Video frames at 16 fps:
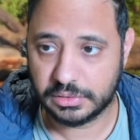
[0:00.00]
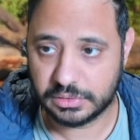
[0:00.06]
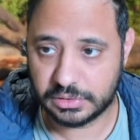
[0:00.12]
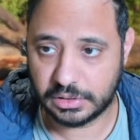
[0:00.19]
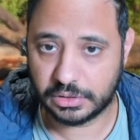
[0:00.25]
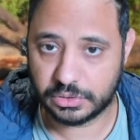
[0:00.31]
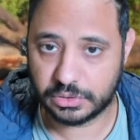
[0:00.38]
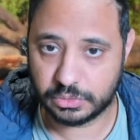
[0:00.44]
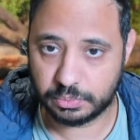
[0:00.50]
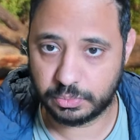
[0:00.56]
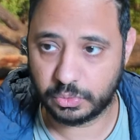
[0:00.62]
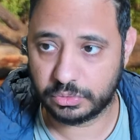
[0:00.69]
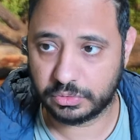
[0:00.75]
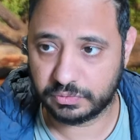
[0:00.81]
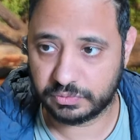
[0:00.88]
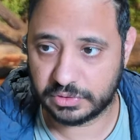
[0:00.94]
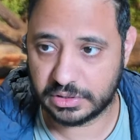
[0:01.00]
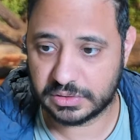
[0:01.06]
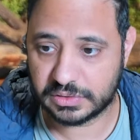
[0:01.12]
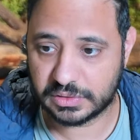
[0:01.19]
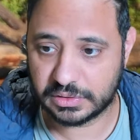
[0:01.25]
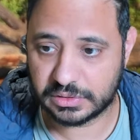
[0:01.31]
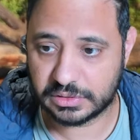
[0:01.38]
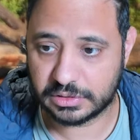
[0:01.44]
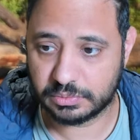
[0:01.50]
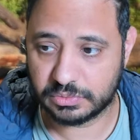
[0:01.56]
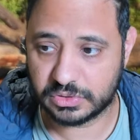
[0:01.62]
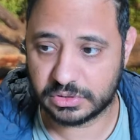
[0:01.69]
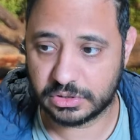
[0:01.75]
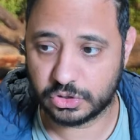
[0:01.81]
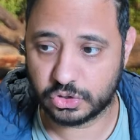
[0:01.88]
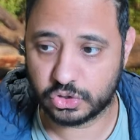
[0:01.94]
sync to both of these
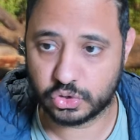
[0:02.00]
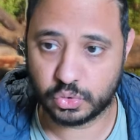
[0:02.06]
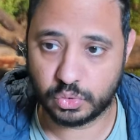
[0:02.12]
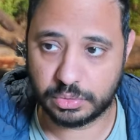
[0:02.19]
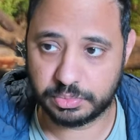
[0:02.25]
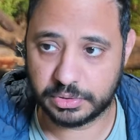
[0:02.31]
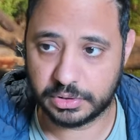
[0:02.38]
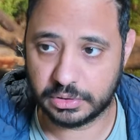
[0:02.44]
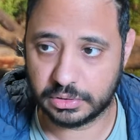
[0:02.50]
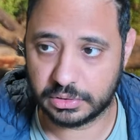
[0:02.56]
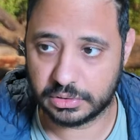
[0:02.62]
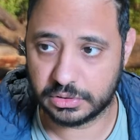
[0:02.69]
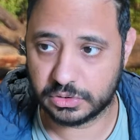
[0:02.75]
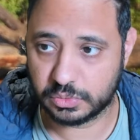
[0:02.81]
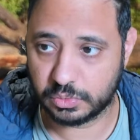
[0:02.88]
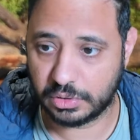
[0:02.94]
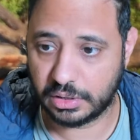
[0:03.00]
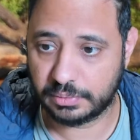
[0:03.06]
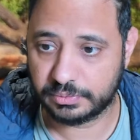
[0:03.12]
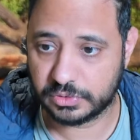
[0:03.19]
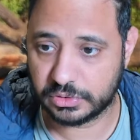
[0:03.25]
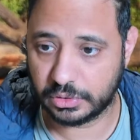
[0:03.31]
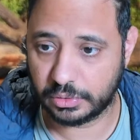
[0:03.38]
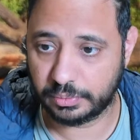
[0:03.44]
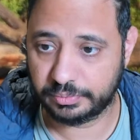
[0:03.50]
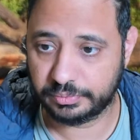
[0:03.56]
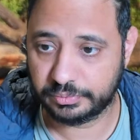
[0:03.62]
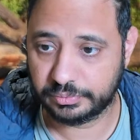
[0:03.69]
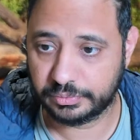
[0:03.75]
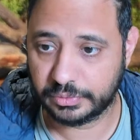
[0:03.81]
systems and show up here as well. So